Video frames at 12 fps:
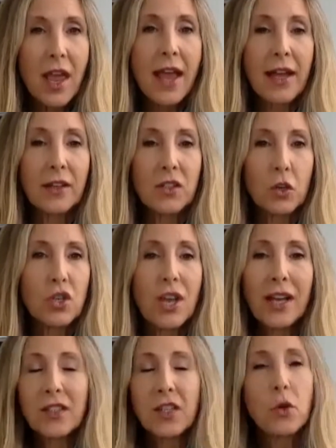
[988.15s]
And so she
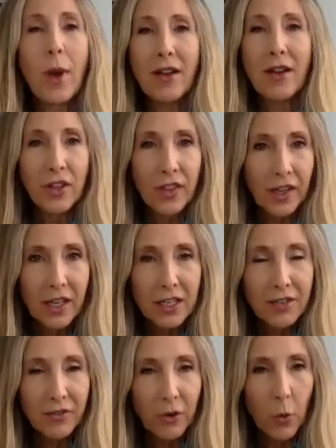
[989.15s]
has to do everything in a
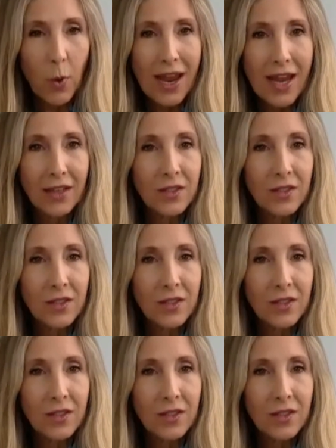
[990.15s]
different way.